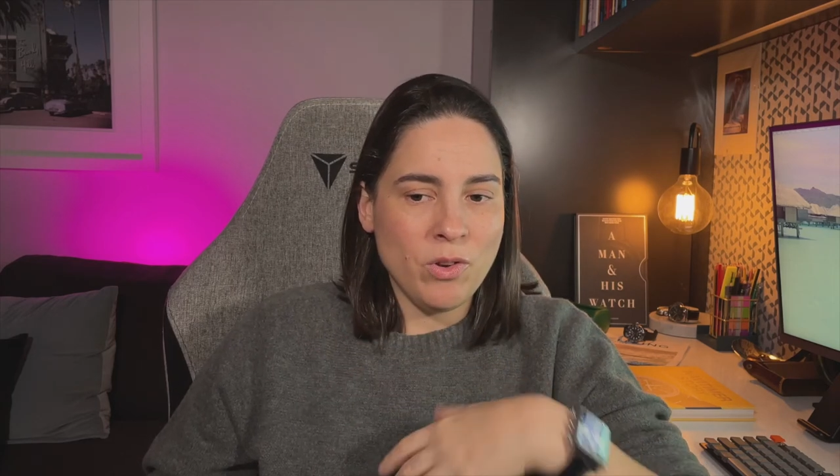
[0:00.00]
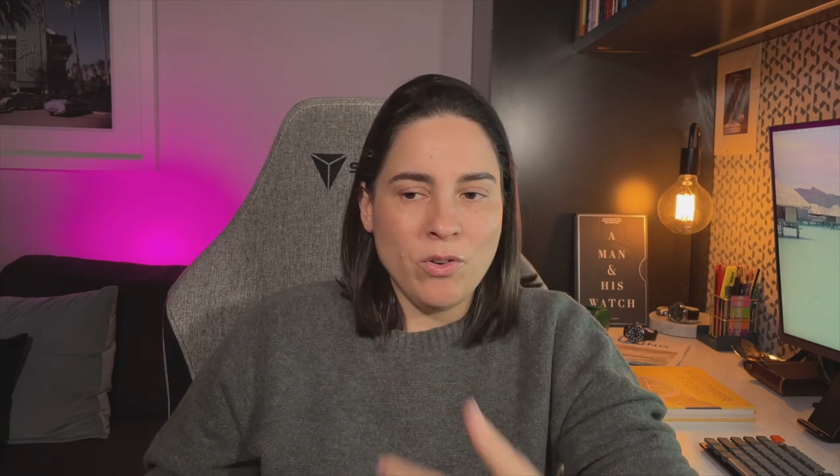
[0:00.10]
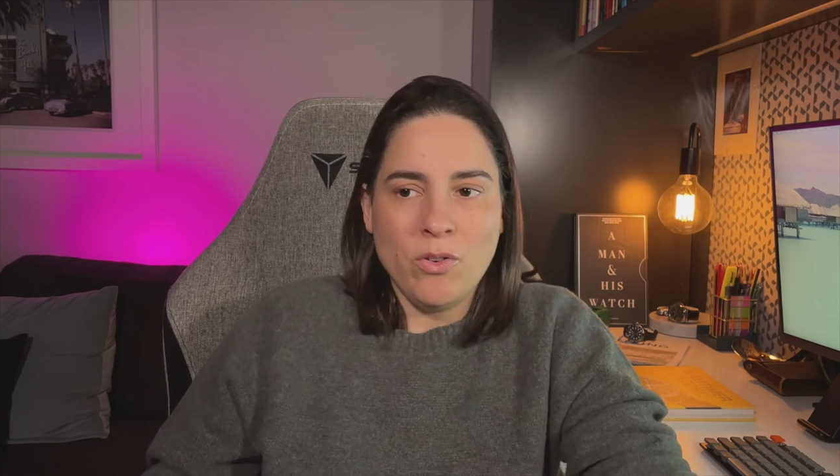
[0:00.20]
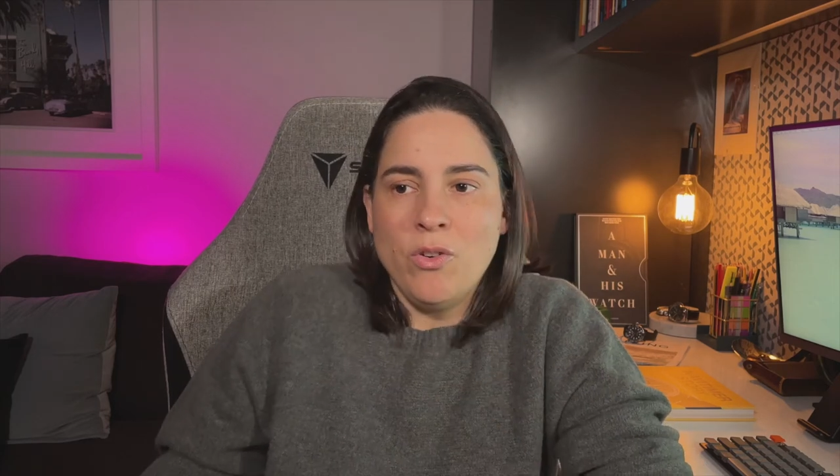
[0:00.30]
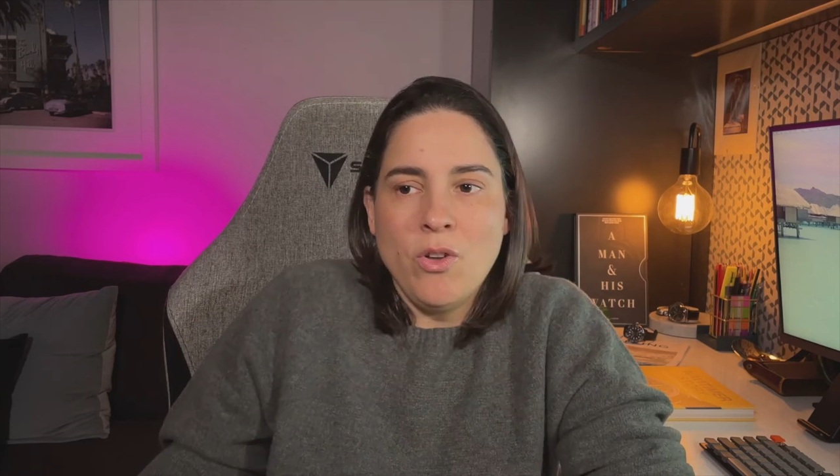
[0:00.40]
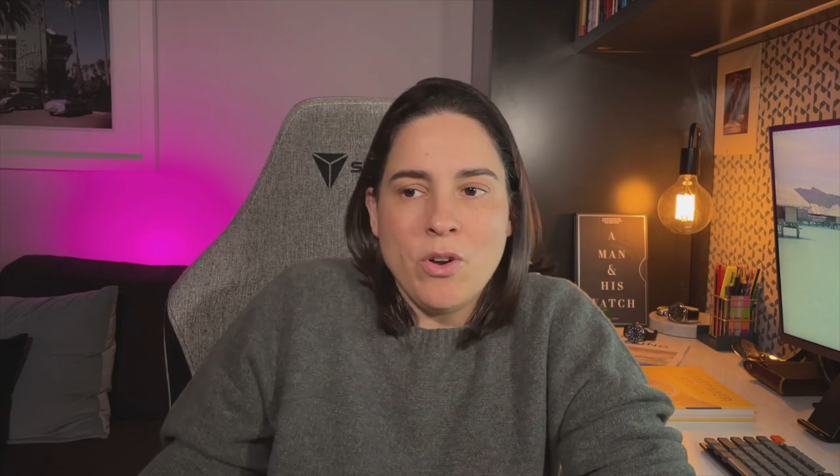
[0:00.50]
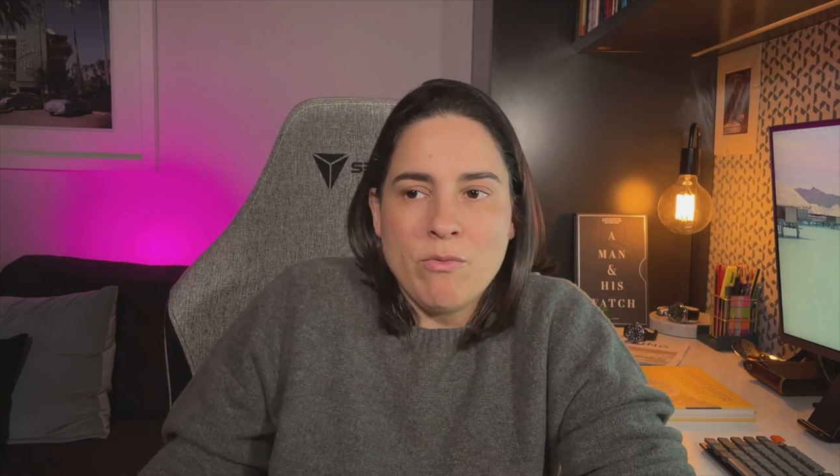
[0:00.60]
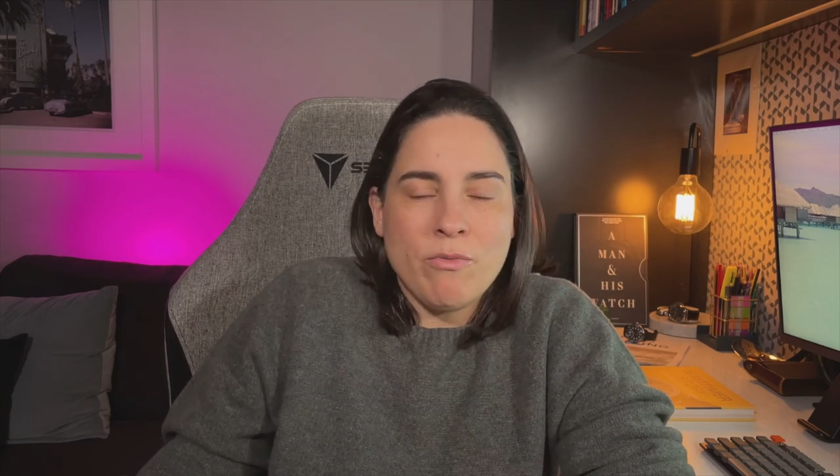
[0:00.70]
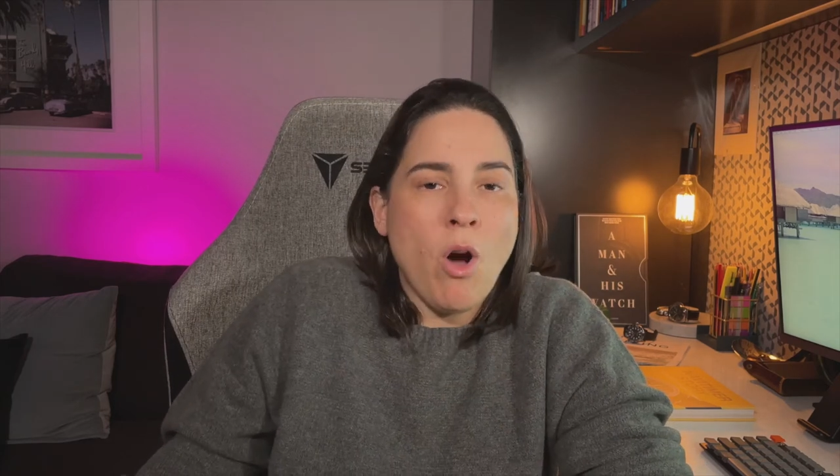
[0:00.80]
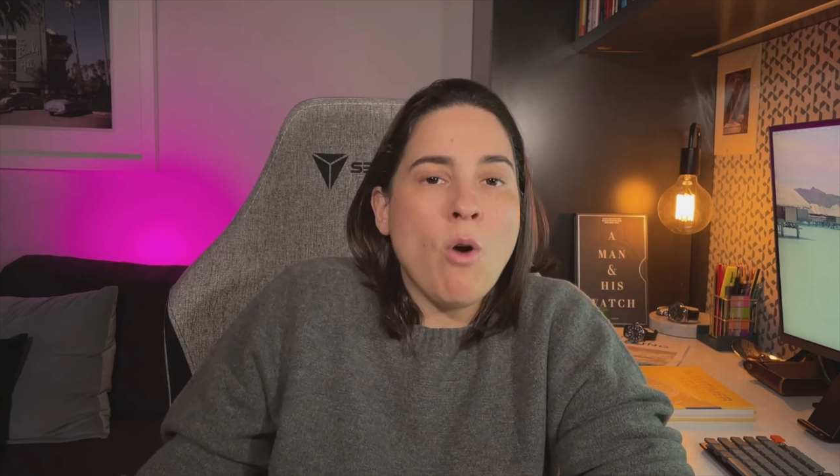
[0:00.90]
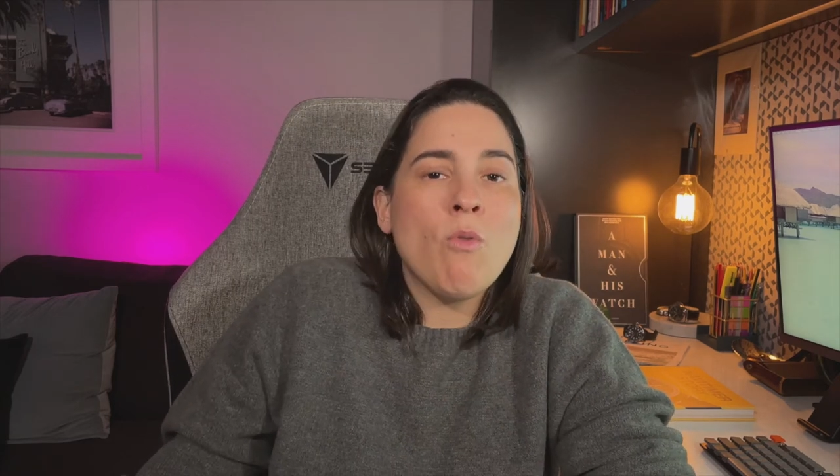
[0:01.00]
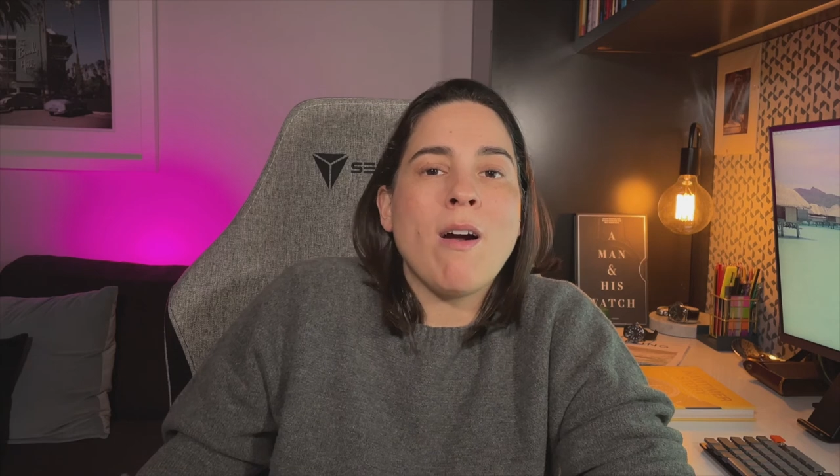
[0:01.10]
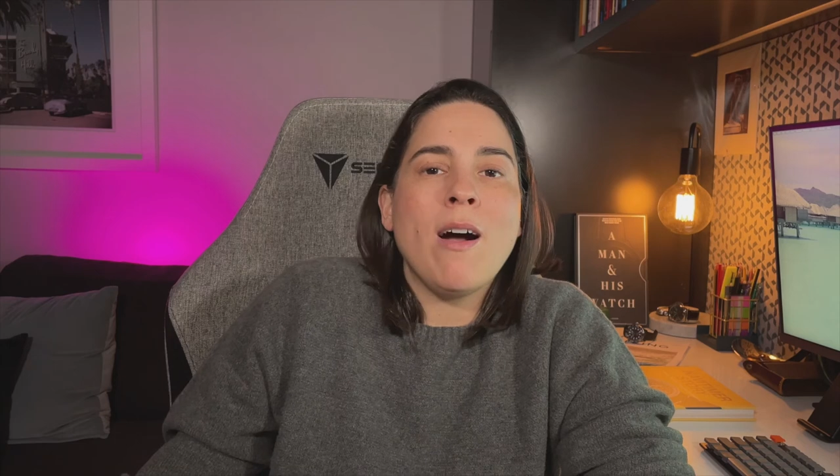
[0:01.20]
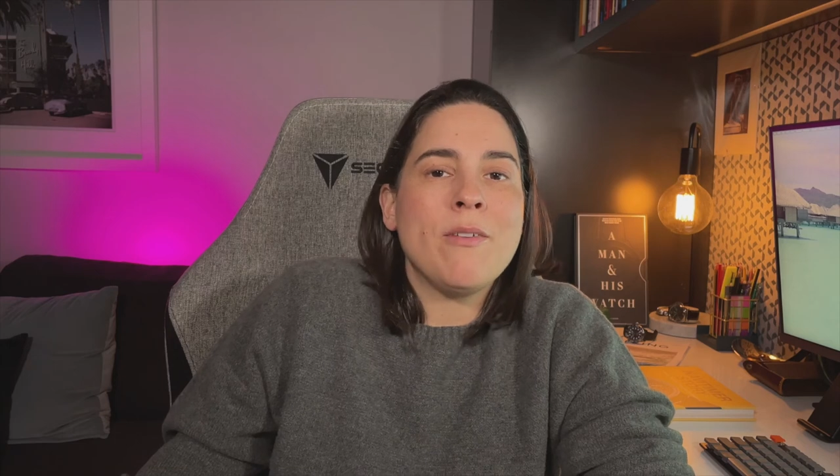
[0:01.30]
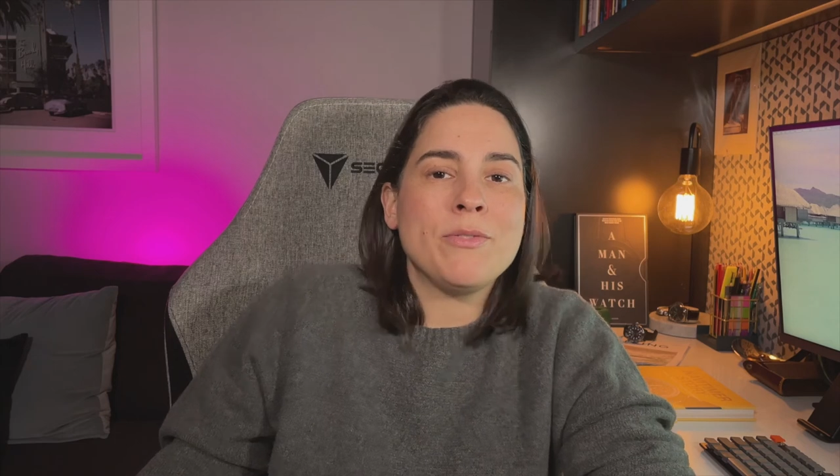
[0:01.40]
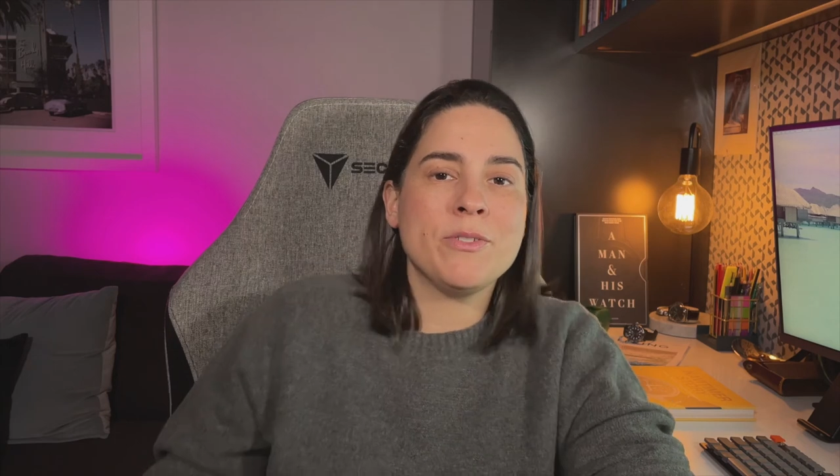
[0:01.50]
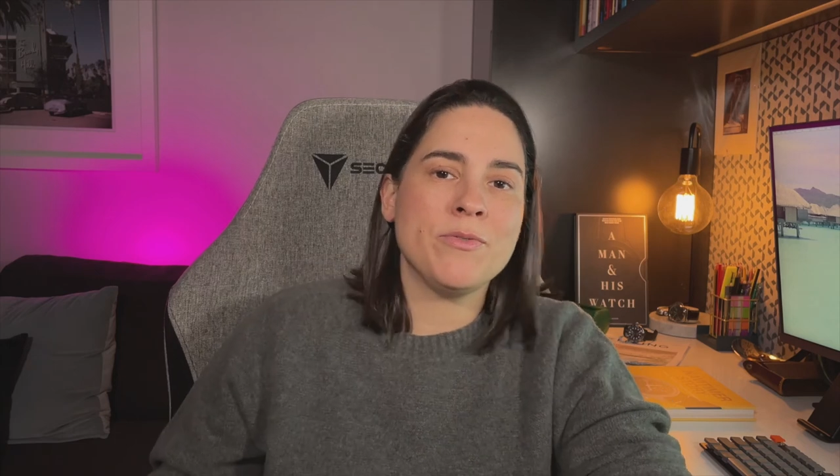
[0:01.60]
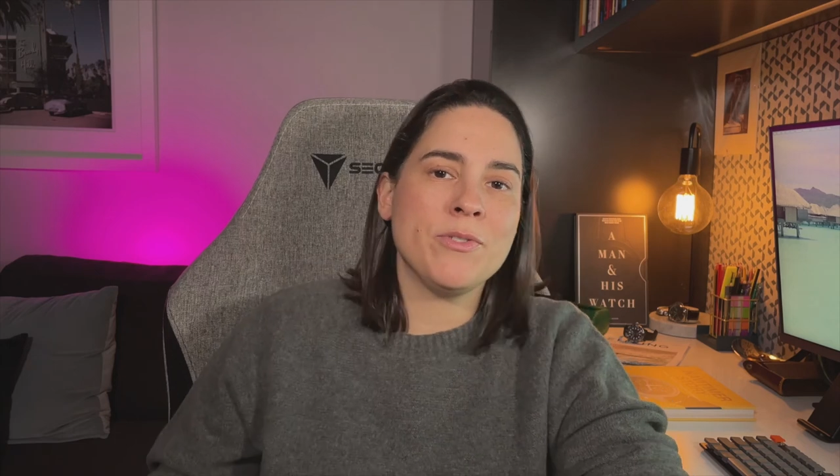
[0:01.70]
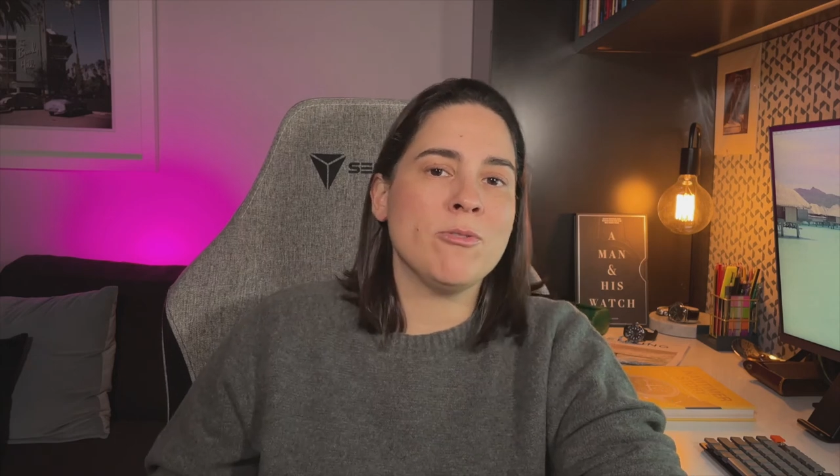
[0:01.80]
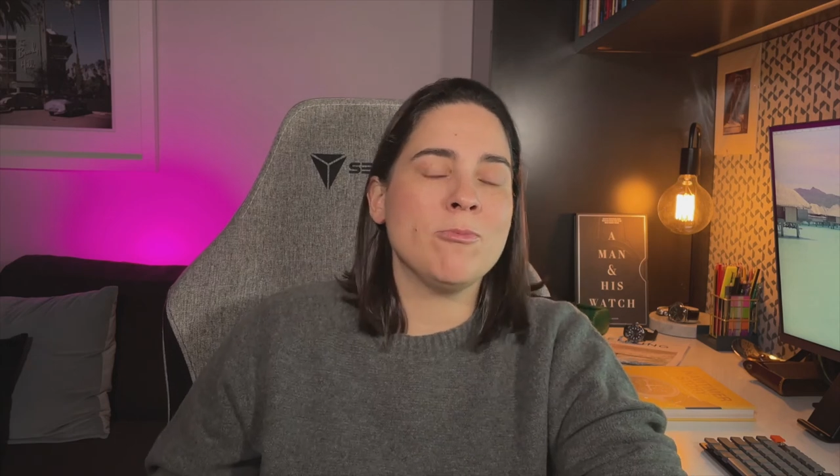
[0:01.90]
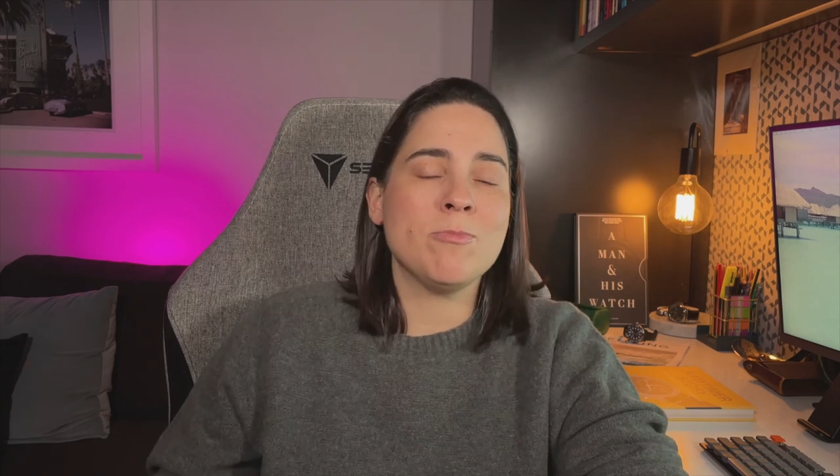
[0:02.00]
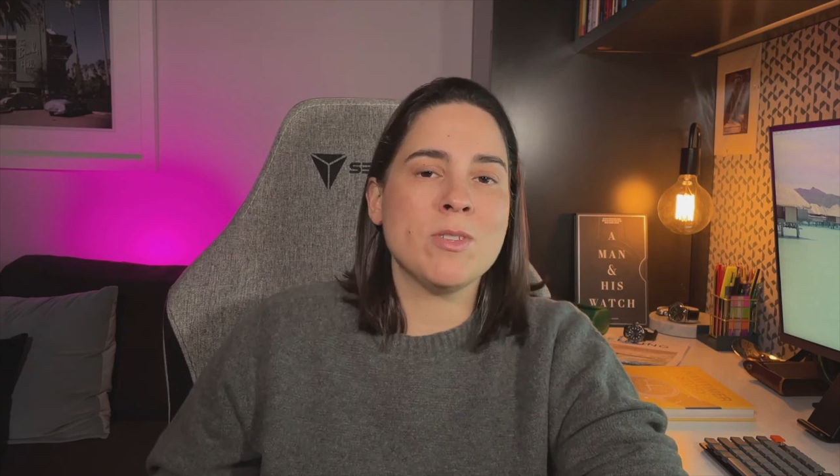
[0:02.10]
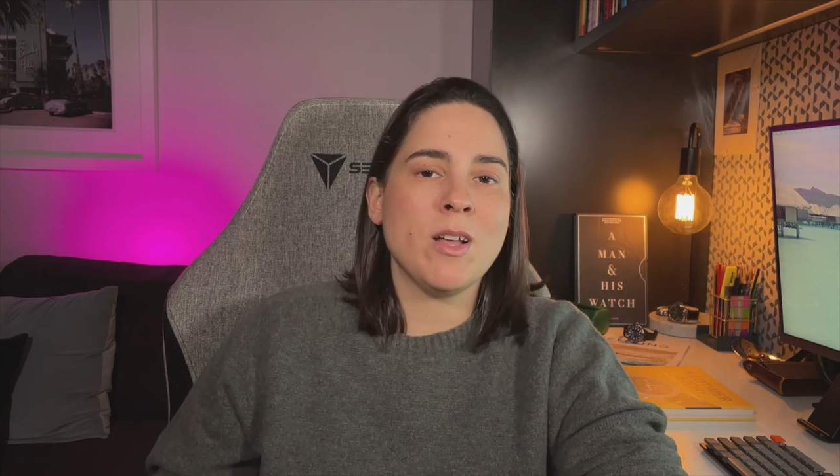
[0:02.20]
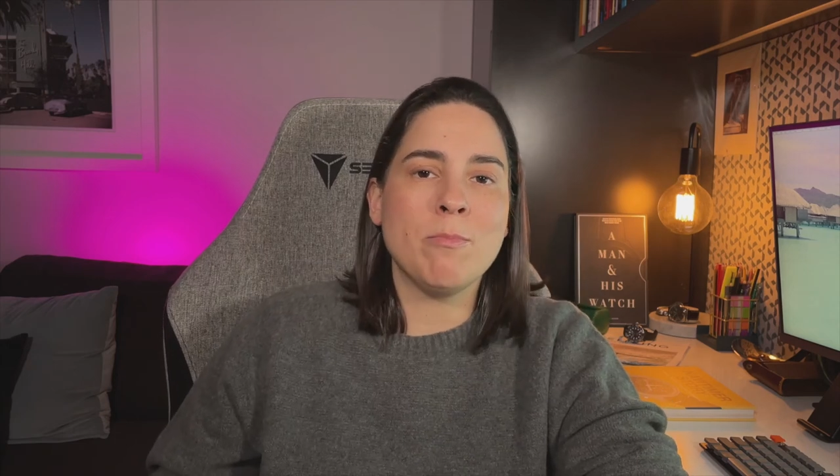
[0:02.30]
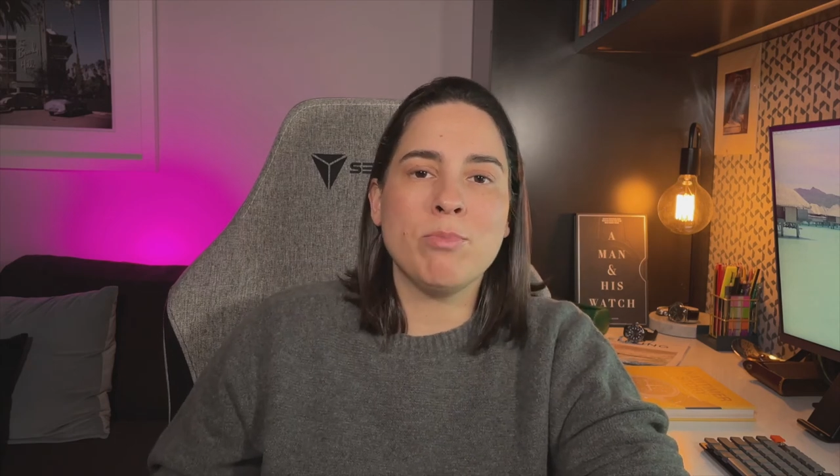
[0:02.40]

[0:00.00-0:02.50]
not a whole raft of films like